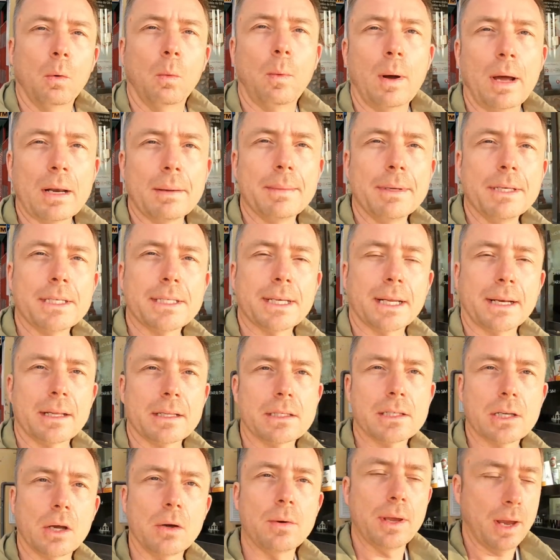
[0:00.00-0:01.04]
While I'm in San
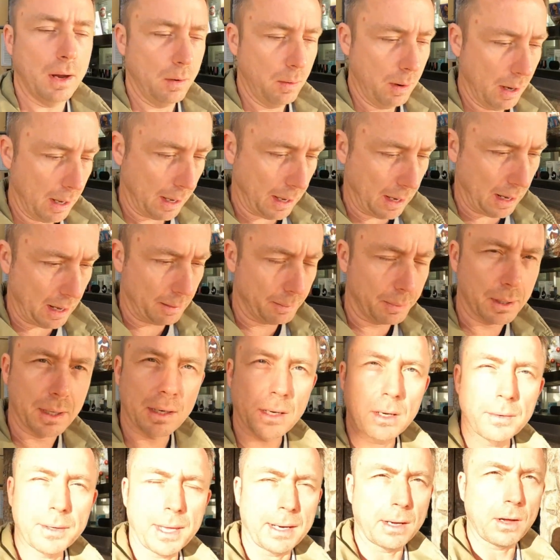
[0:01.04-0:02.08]
Antonio, I'm going to
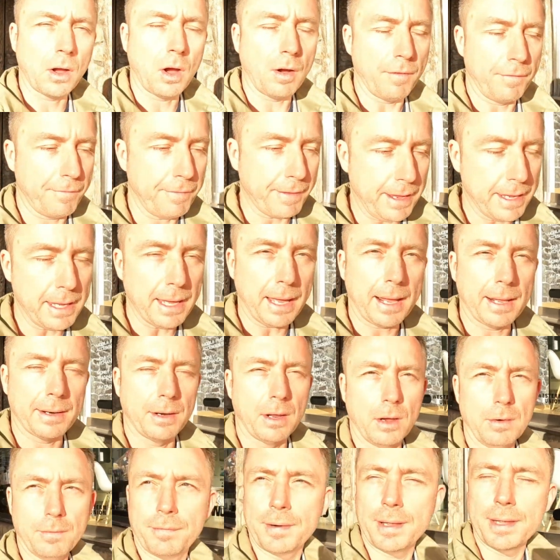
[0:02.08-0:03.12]
go get a coffee and
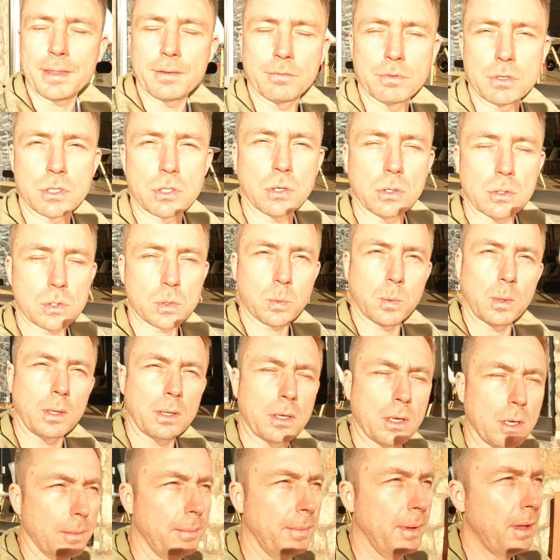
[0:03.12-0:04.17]
hopefully the results will
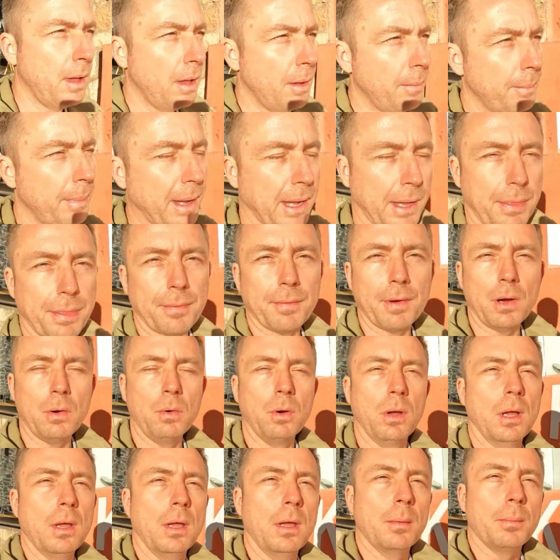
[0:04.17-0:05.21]
come back through.
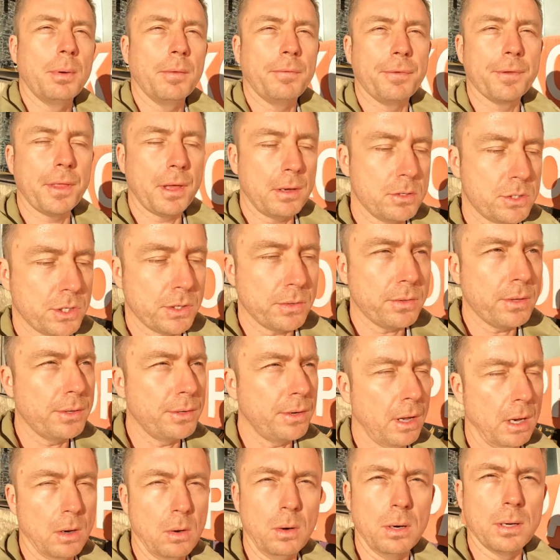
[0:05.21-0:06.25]
But for those of you that
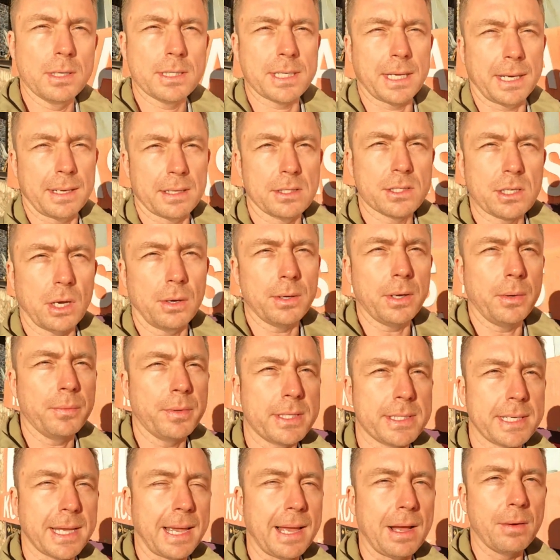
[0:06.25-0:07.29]
know San Antonio and
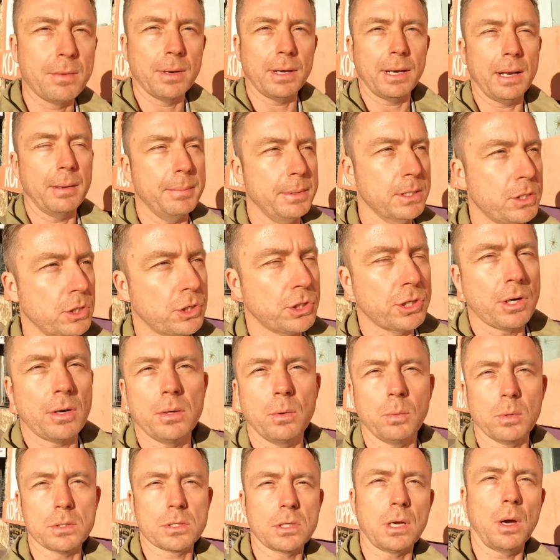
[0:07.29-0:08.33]
the town, let me just show
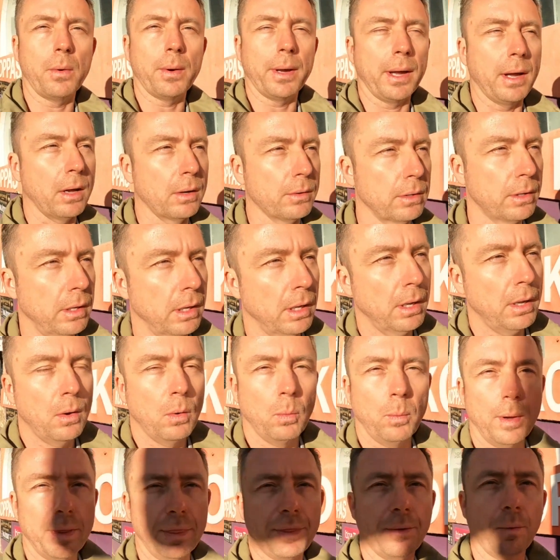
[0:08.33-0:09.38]
you what's going on
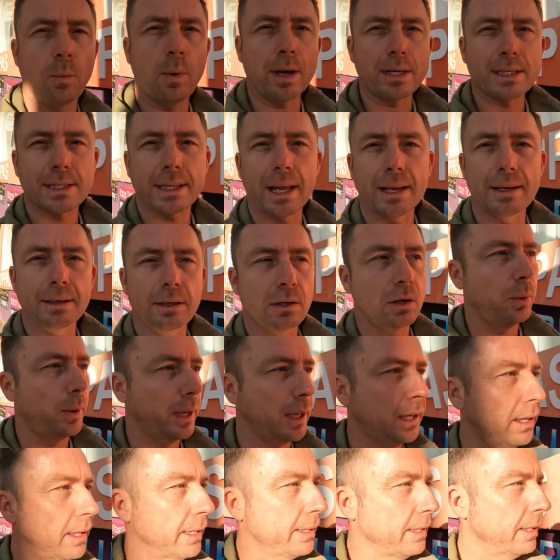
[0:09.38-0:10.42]
with the West End
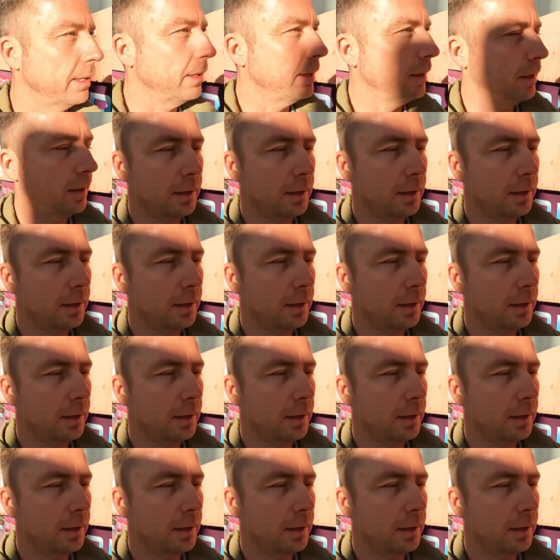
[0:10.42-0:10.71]
quickly.